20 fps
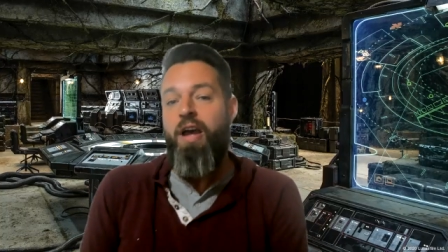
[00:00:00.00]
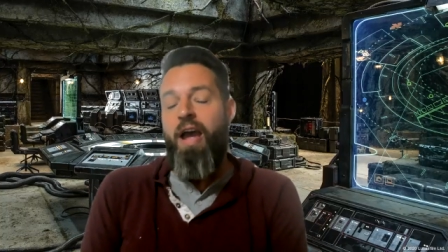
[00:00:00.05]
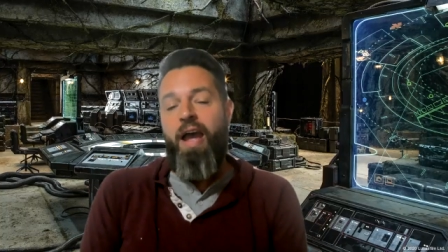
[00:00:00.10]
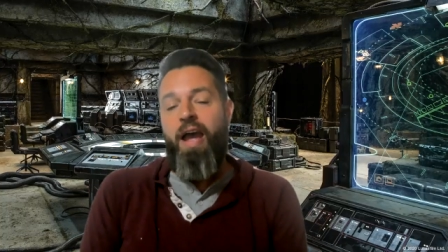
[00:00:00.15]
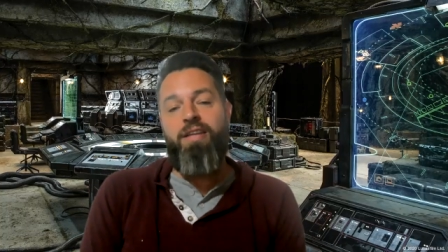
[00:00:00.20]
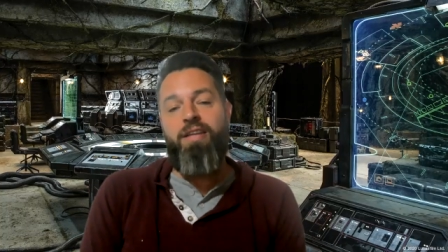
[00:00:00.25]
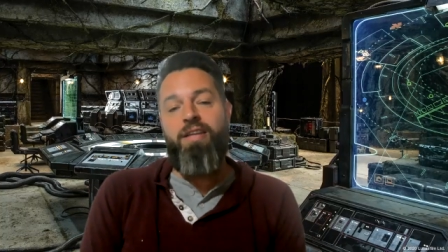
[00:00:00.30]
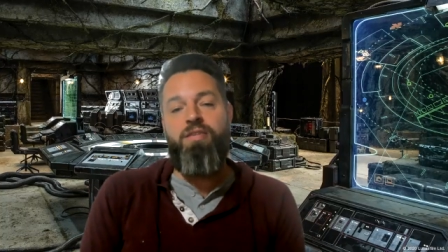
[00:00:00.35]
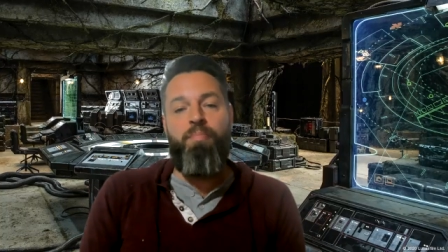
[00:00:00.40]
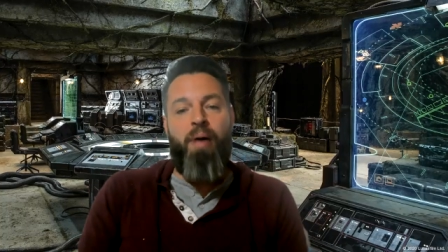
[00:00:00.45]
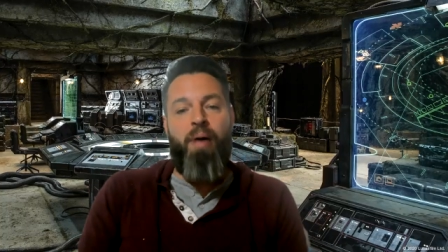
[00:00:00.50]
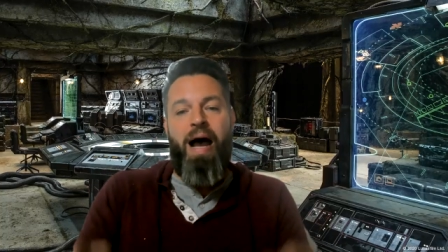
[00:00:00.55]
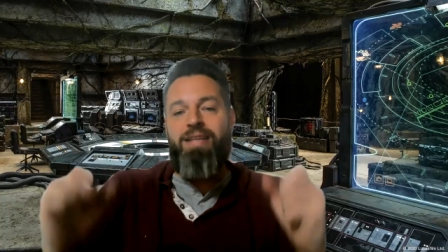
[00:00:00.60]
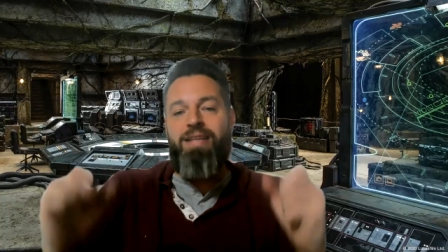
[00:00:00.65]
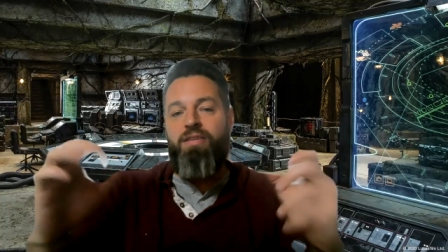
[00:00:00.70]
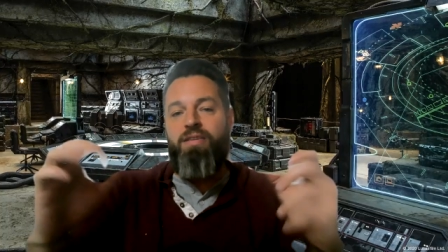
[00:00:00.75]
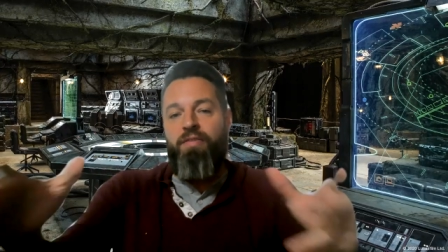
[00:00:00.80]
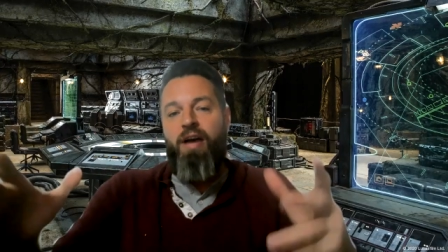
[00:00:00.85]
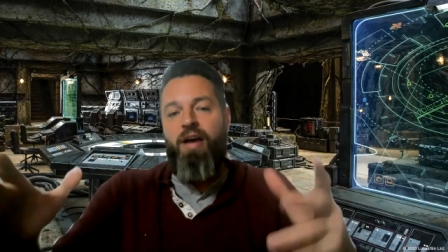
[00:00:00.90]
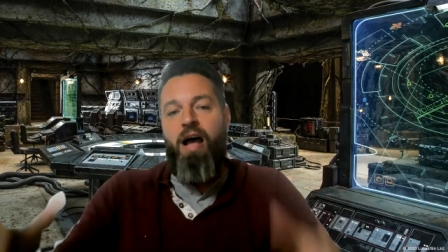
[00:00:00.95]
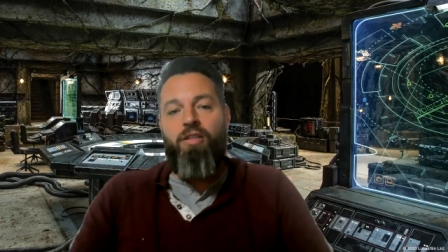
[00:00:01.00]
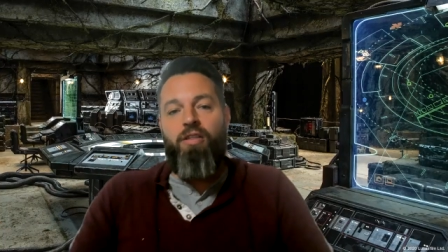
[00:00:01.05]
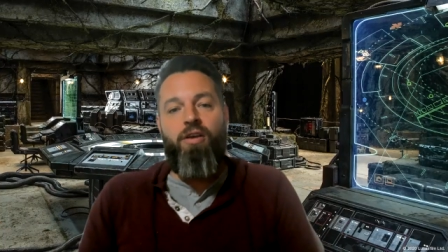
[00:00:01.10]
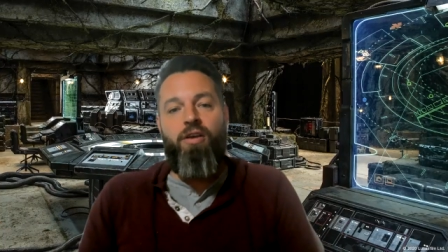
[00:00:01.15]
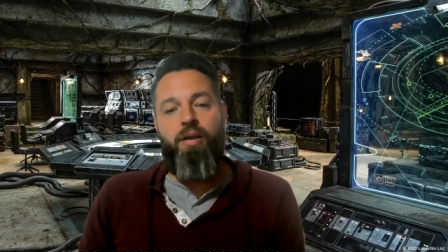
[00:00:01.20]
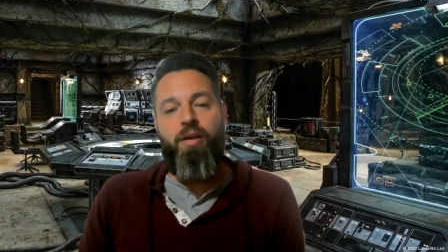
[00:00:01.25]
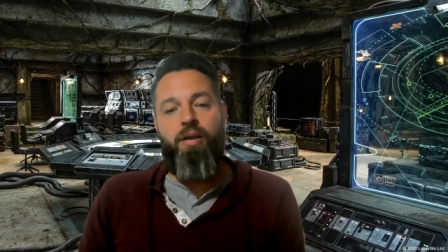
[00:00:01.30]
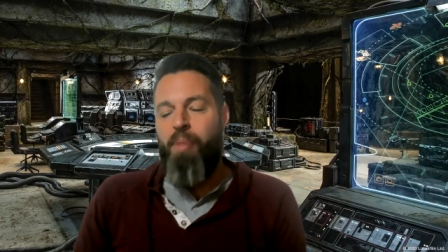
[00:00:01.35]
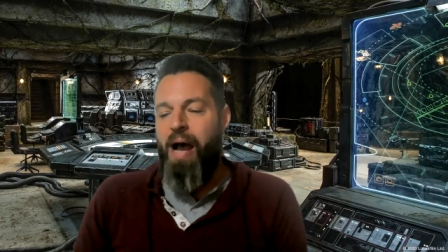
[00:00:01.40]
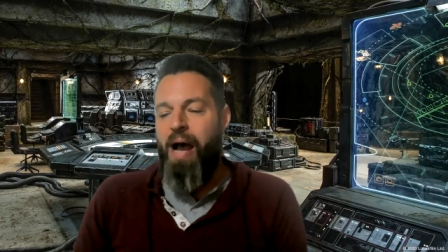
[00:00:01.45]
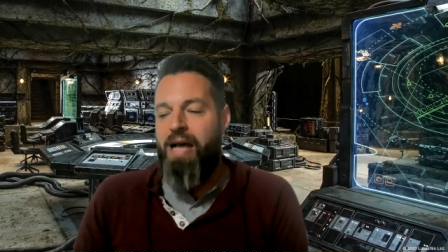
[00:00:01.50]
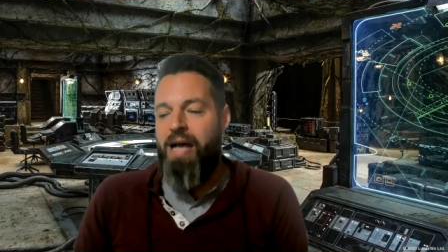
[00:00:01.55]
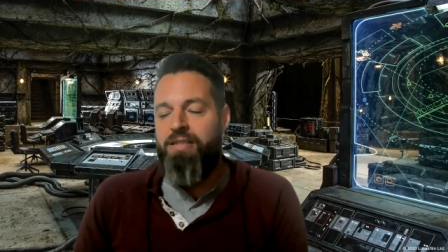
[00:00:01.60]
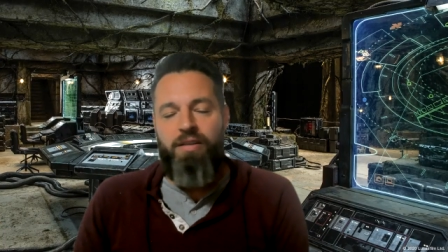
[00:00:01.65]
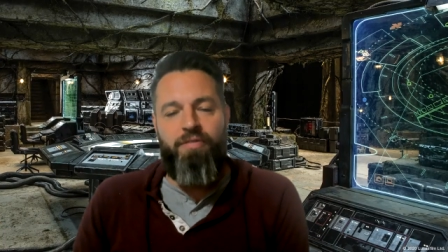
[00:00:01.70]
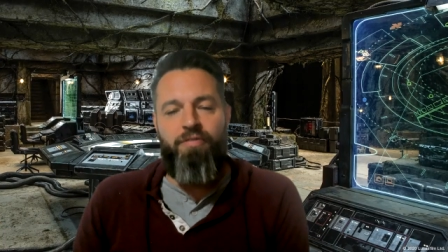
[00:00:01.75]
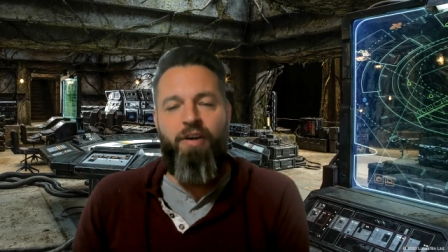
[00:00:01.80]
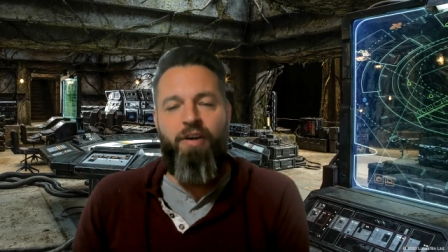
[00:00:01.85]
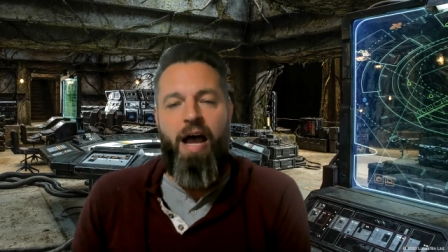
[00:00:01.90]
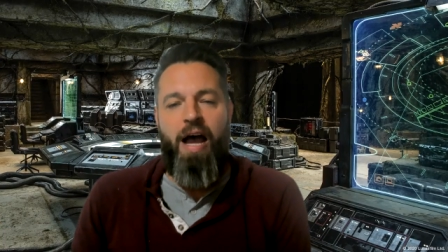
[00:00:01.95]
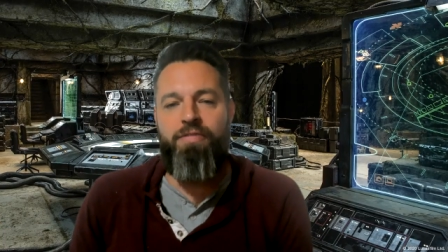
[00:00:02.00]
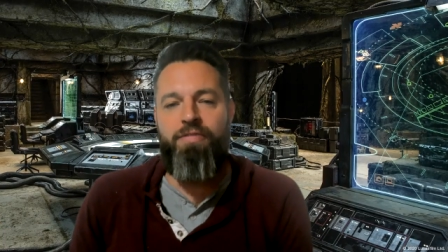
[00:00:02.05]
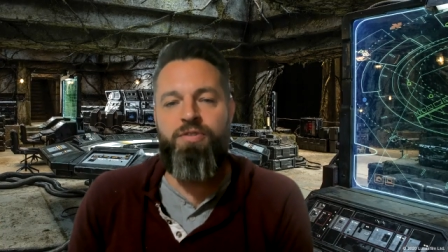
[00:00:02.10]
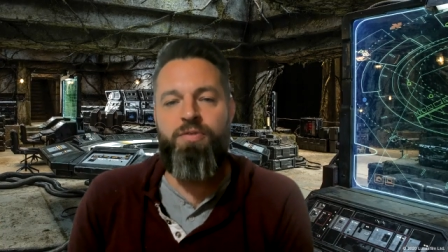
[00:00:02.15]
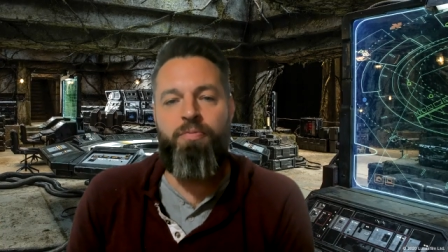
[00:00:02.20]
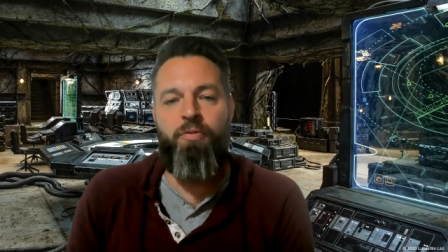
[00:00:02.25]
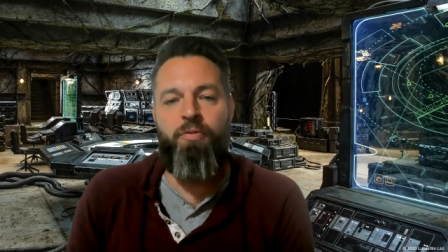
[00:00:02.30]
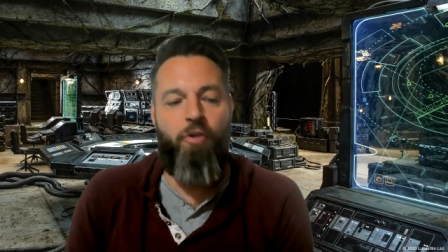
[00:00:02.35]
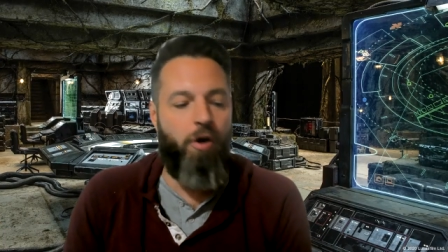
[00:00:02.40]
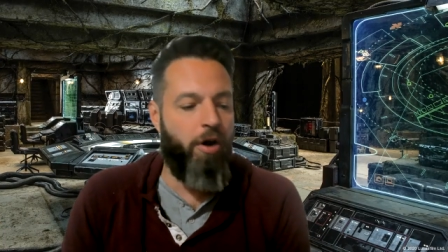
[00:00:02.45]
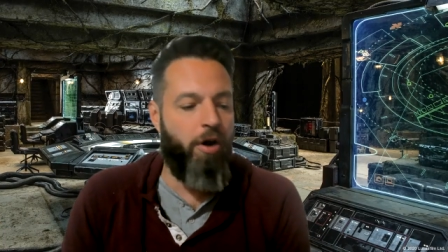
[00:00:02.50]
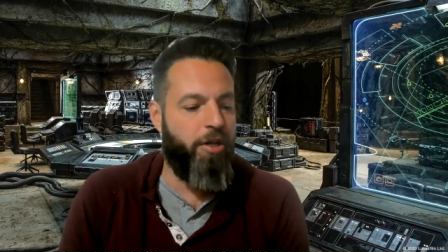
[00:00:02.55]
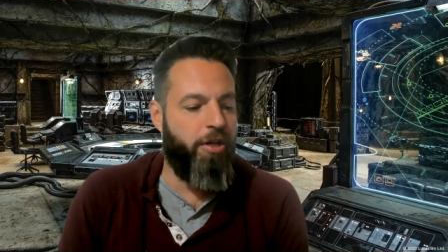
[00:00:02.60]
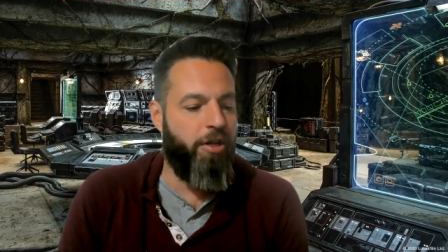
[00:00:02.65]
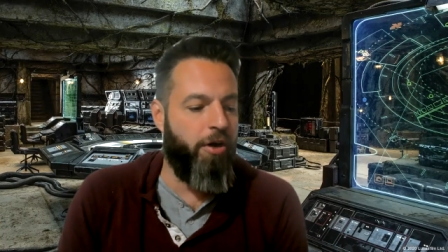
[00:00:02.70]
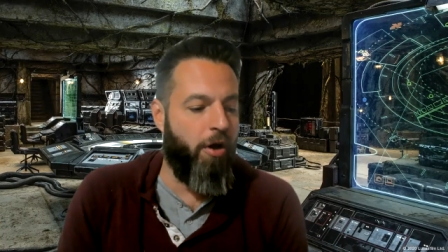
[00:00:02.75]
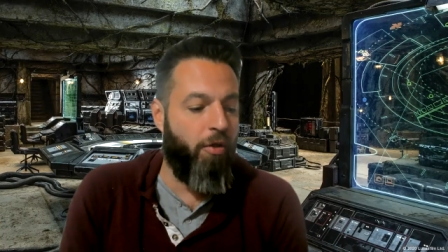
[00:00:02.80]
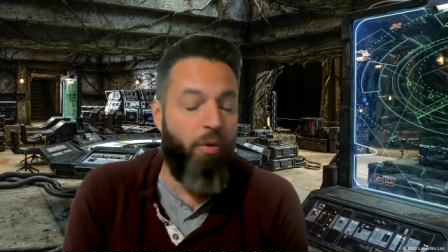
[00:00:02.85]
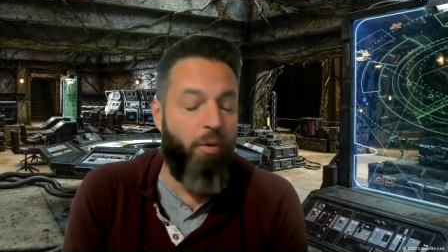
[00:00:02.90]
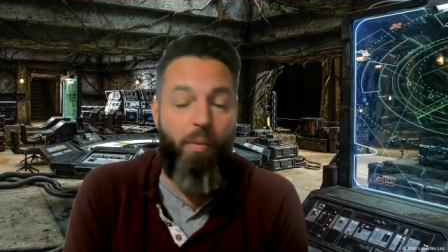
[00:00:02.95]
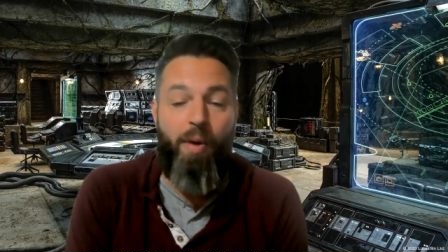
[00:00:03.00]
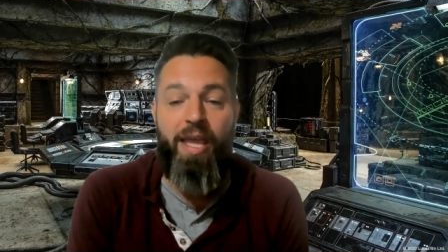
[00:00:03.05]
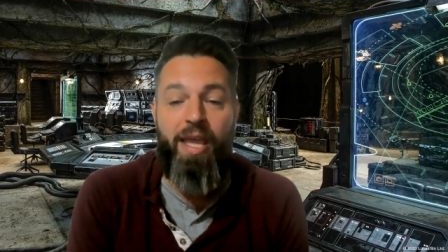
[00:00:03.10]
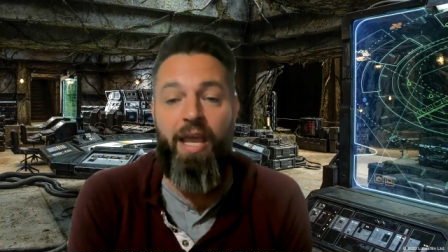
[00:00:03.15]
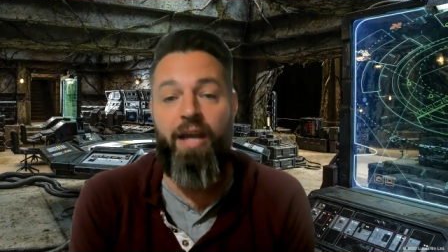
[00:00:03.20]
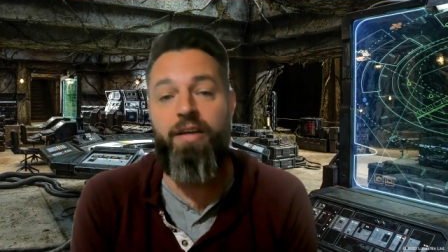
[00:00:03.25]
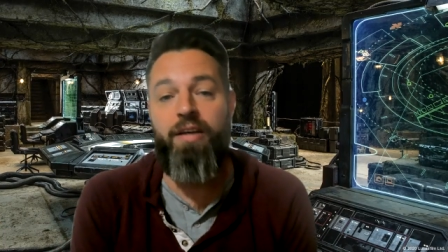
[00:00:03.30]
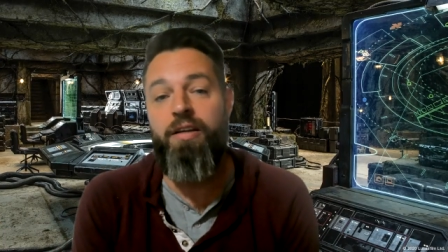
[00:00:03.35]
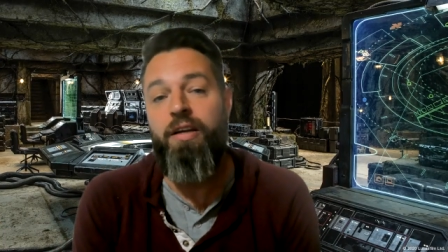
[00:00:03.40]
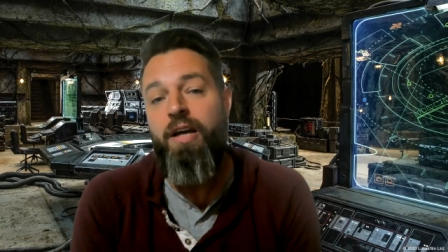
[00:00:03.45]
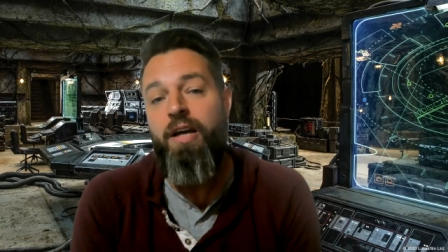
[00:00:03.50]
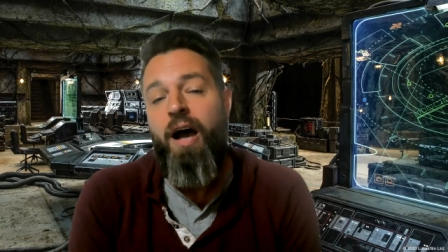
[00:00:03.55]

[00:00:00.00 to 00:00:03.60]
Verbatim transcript: and some positive outlook and positive vibes for you know the weekend.